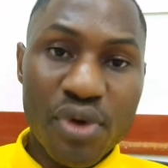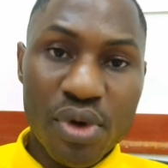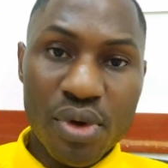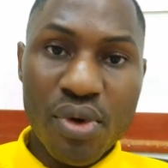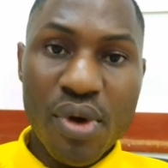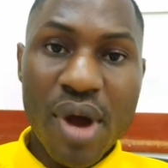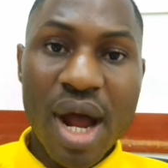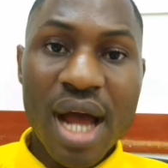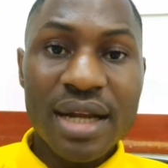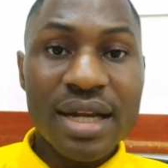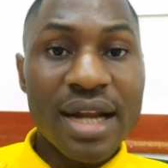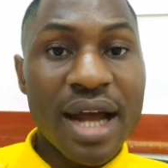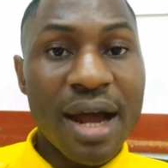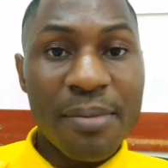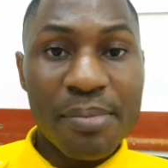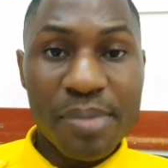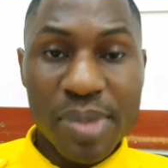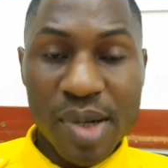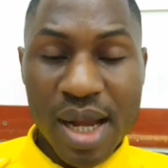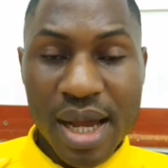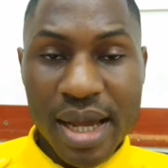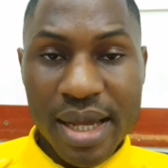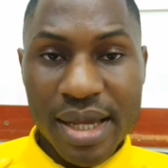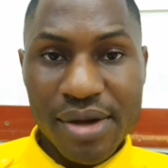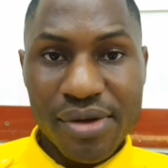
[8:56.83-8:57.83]
follow and
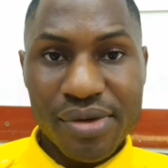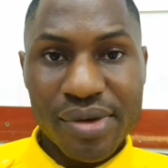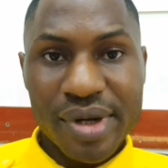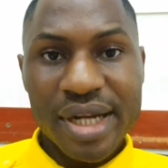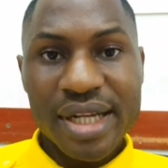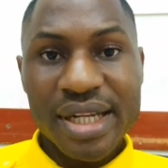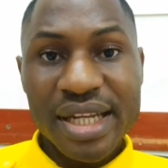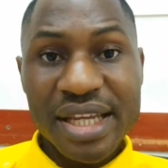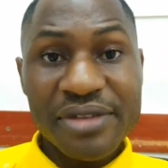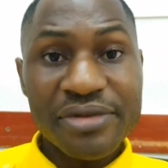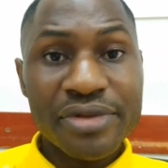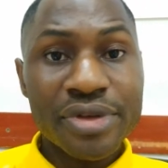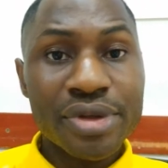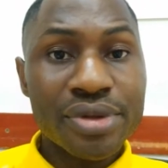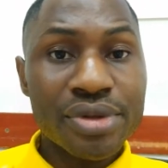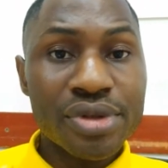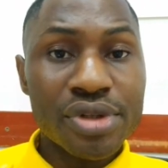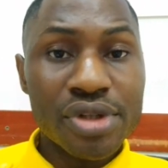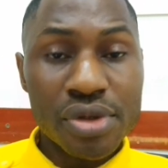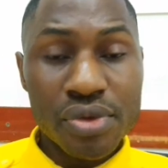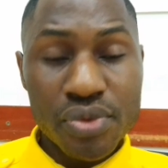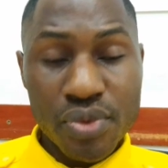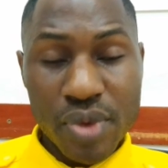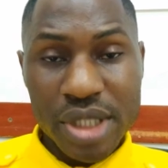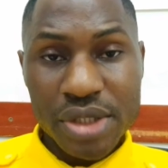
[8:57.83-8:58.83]
apply, alright, if you
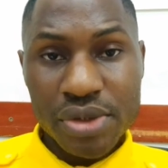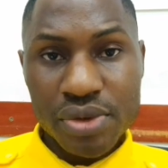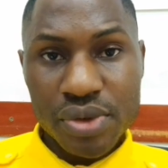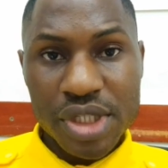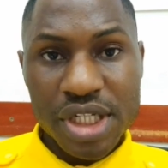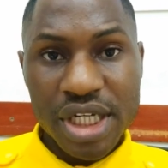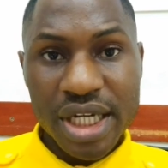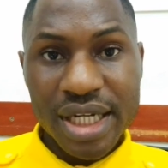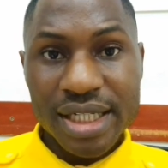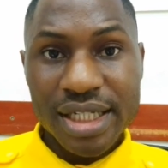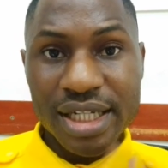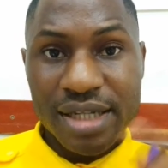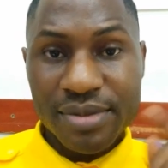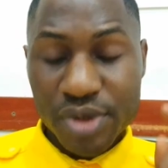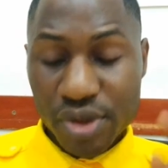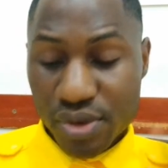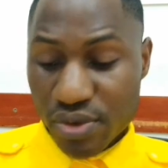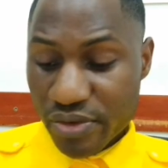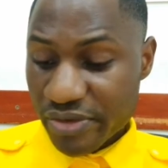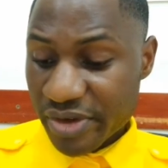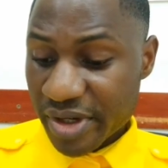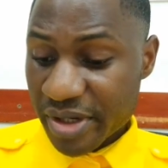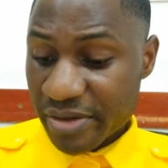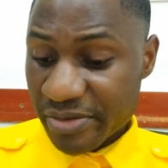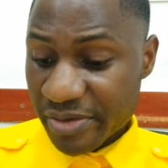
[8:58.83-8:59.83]
do not want to check them.
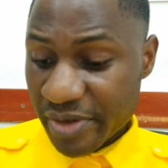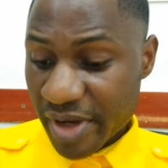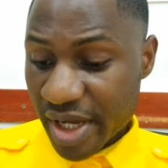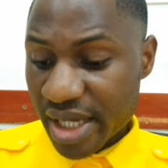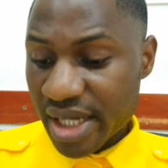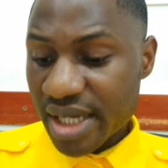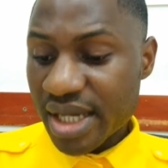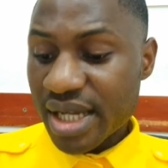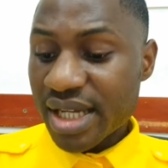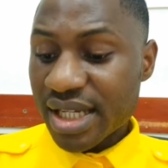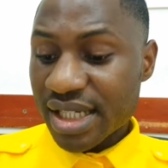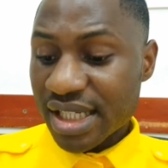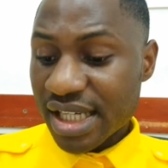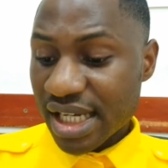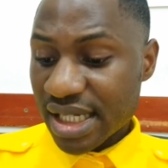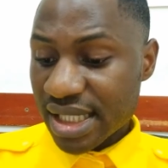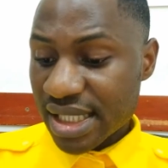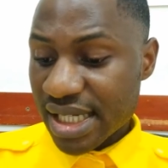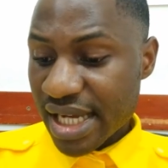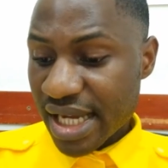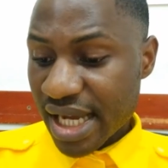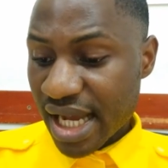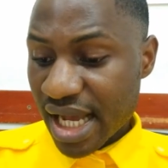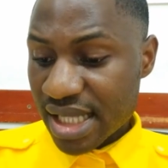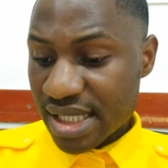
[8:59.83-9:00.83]
So verify
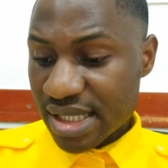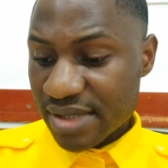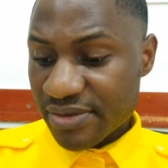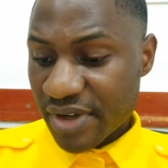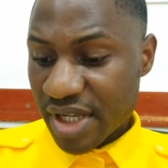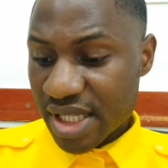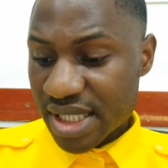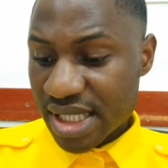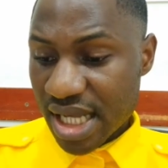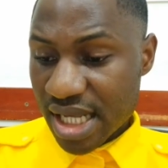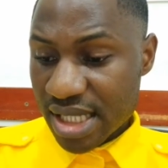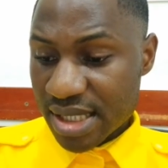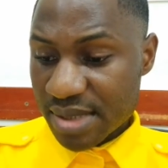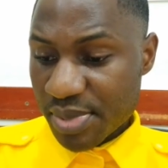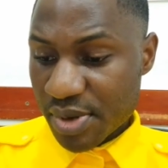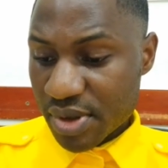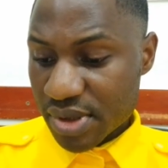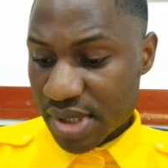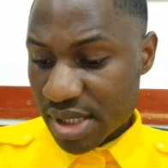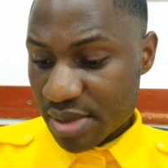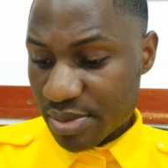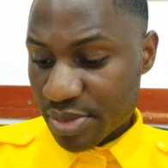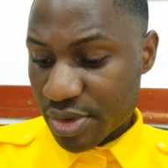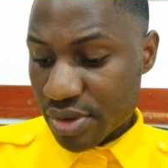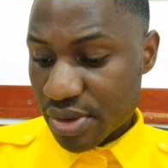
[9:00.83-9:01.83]
that link as fast as
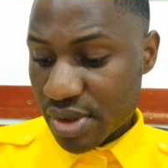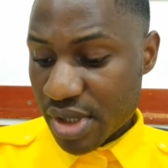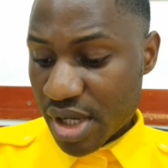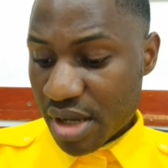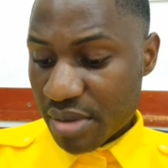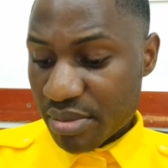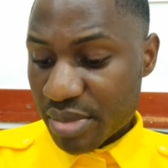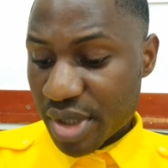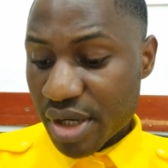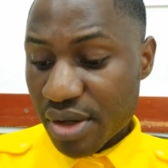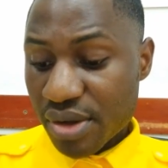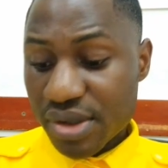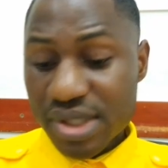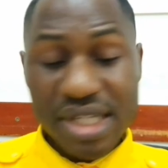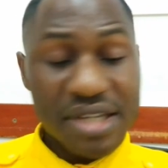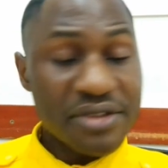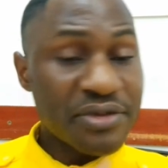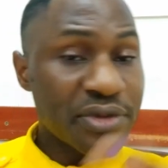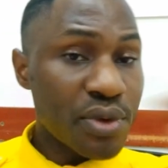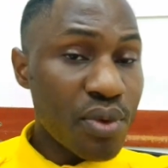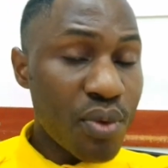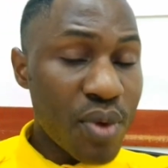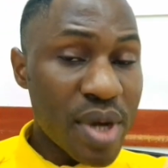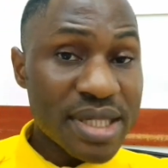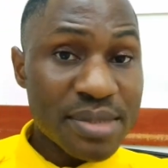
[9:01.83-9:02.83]
possible, because
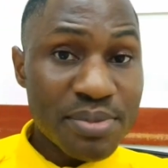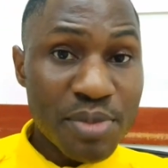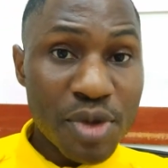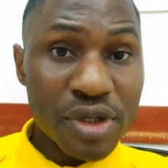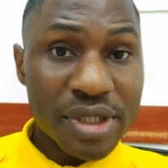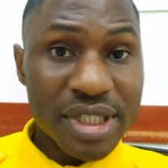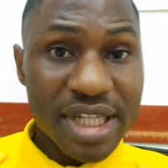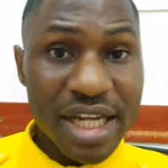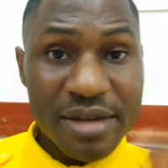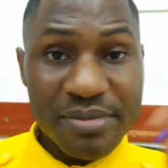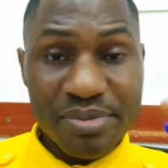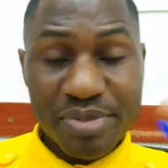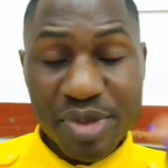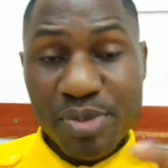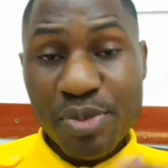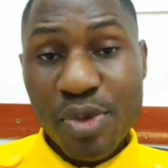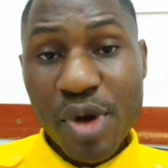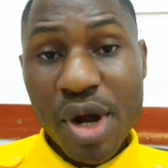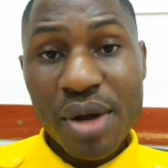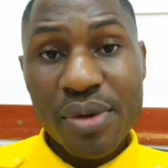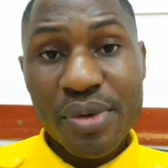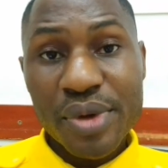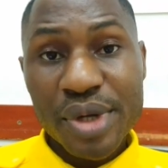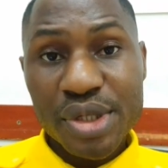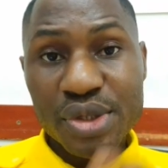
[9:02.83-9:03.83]
if you waste more time,
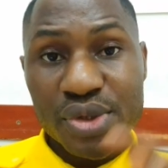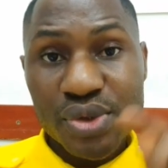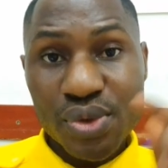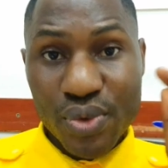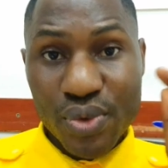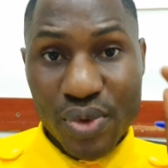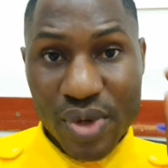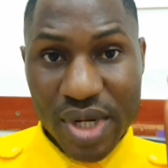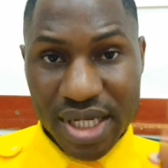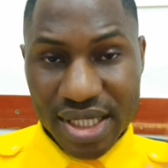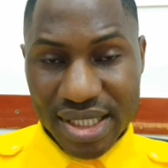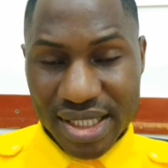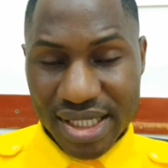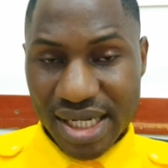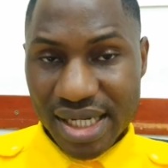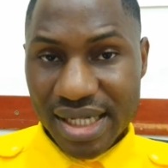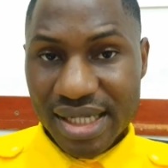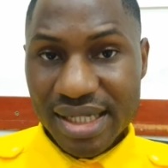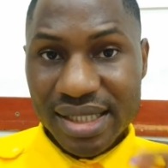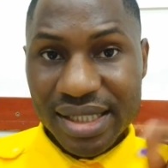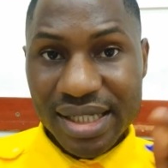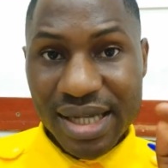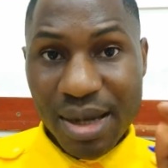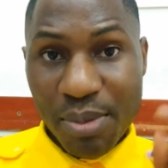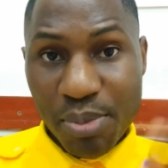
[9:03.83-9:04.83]
people are to
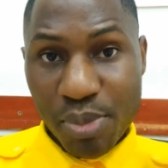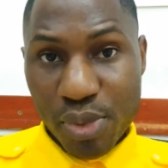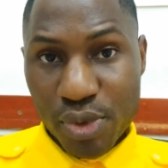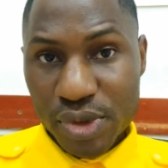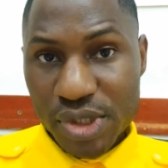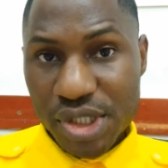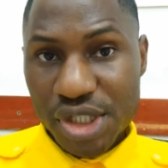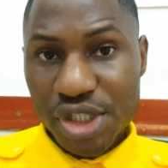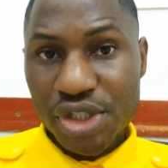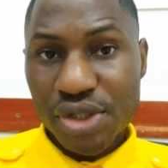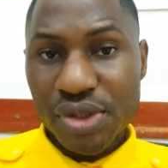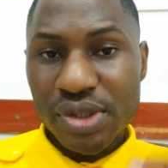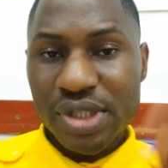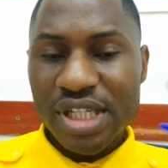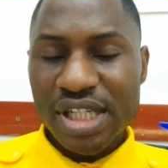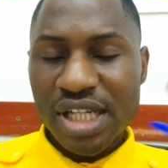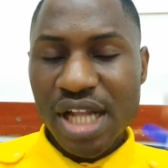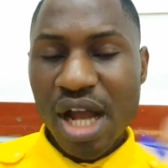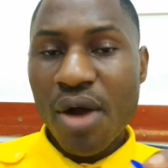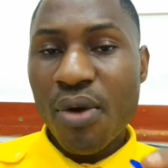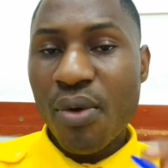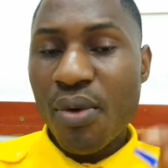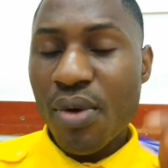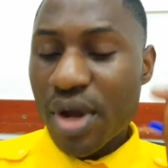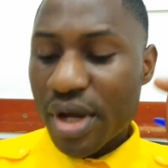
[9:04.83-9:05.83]
take their positions.
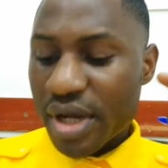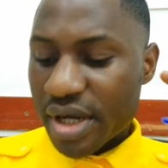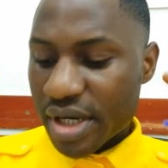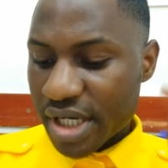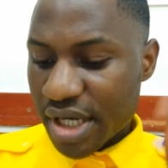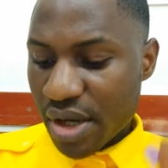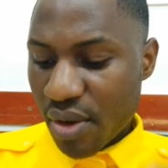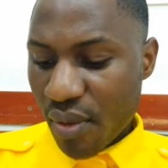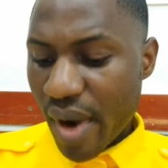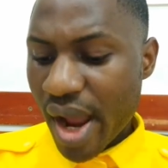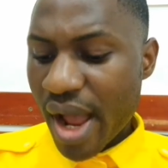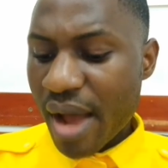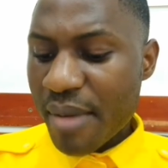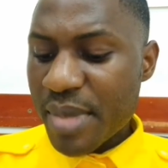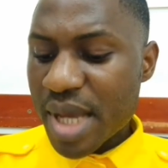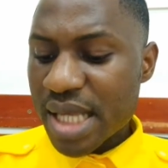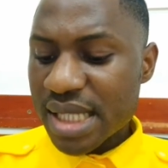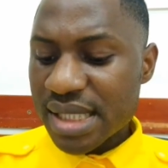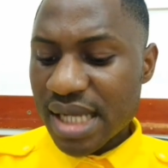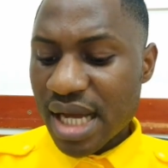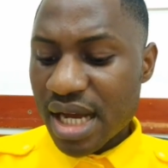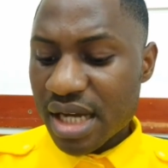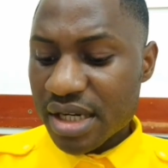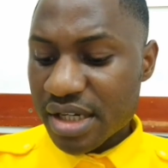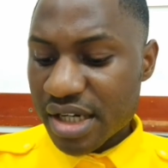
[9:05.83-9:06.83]
Now,
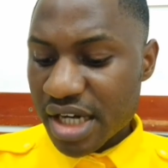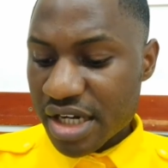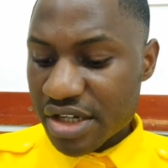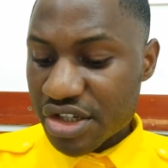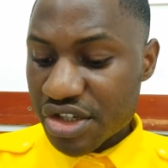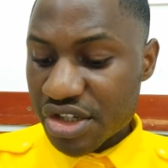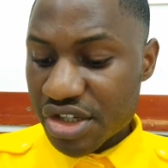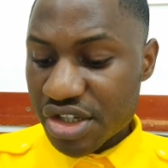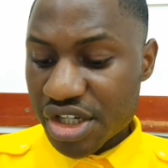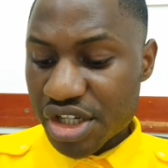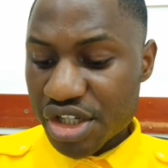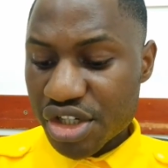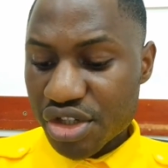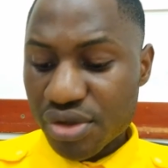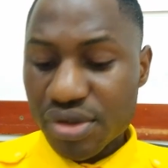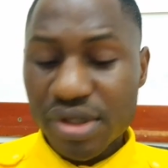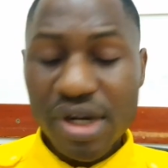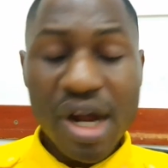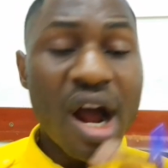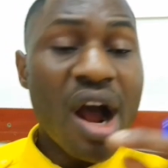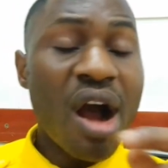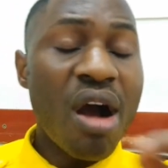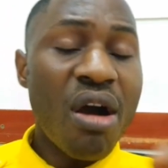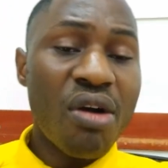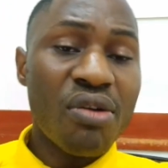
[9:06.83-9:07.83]
requirements and
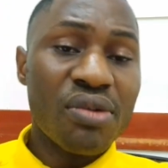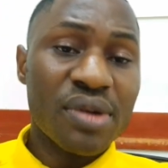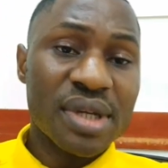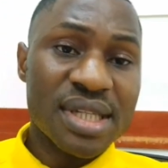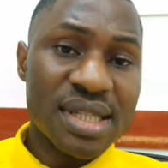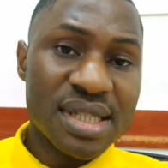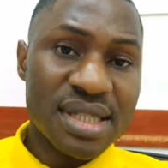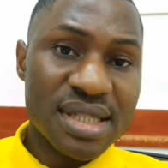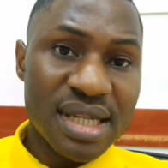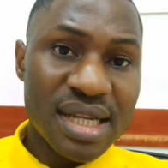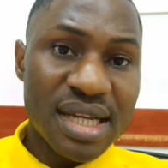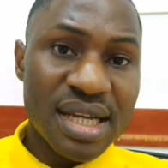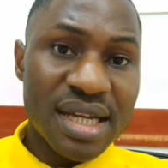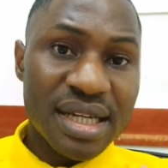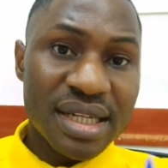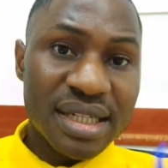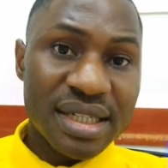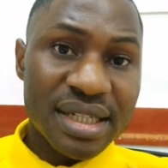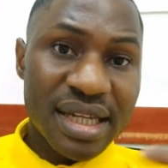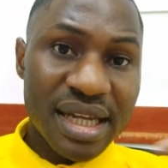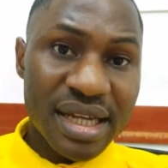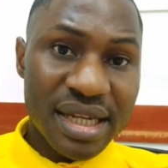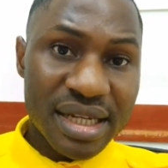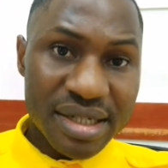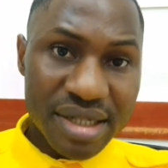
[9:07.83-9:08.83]
registration. How is
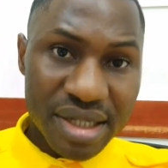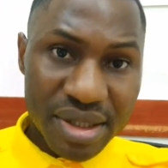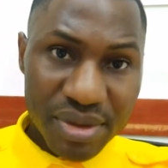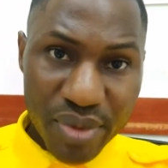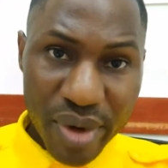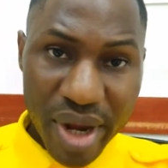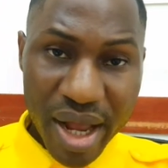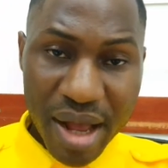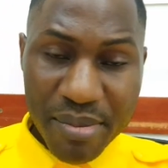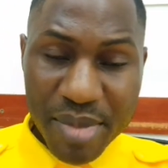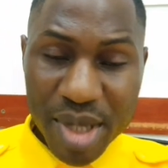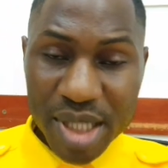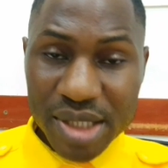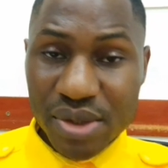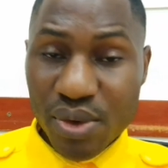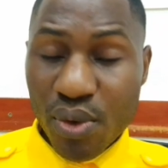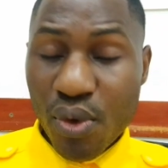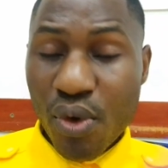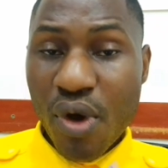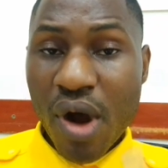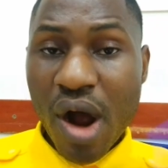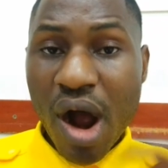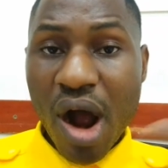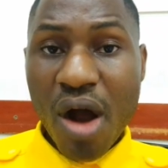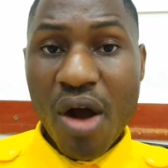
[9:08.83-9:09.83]
the requirements,
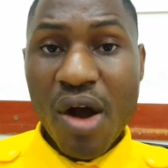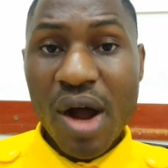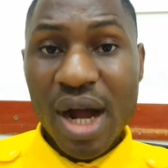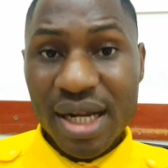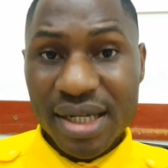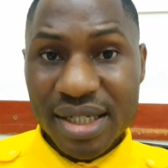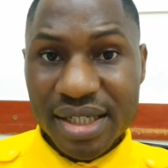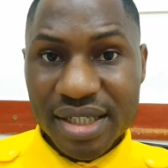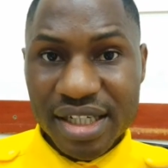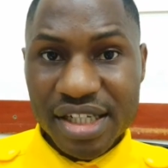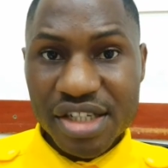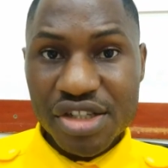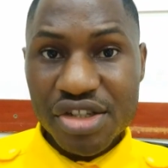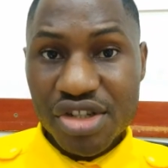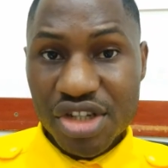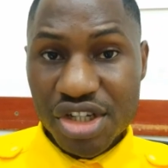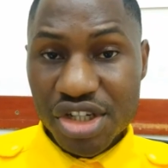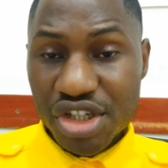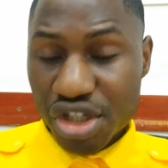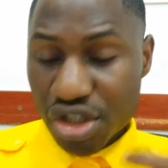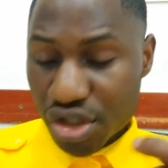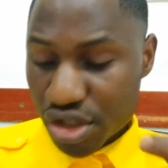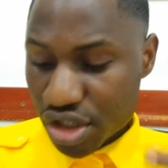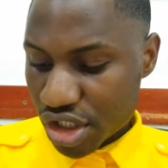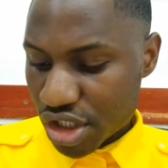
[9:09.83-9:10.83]
or how are the
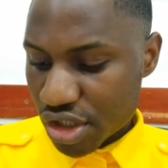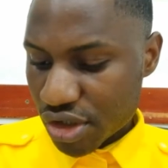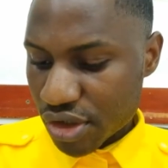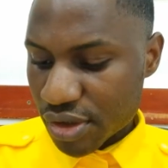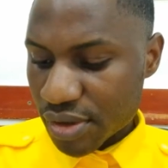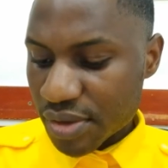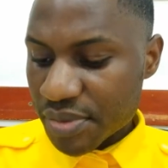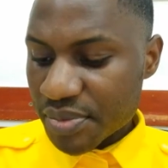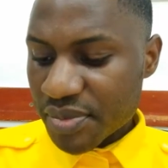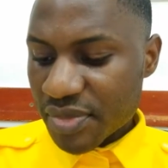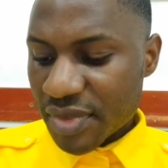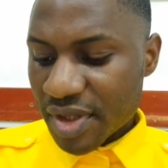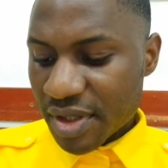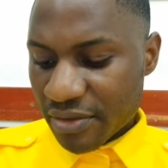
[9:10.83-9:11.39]
registration done?